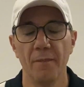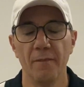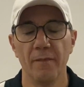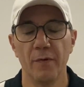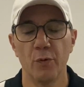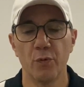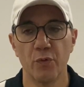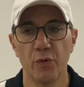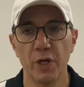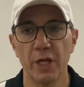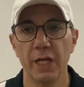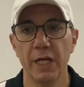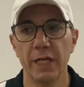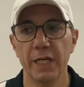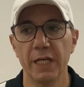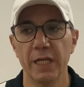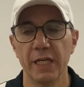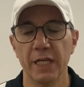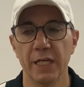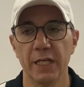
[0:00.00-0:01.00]

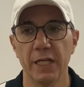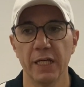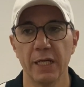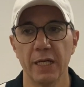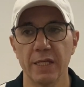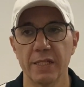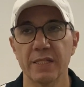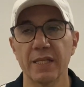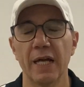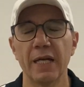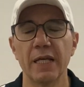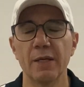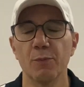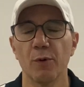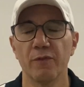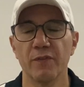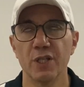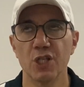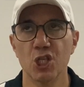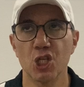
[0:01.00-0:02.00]
really
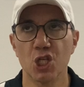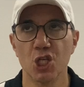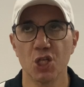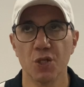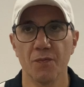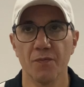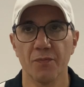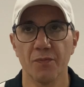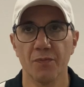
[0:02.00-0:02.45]
Salimovic.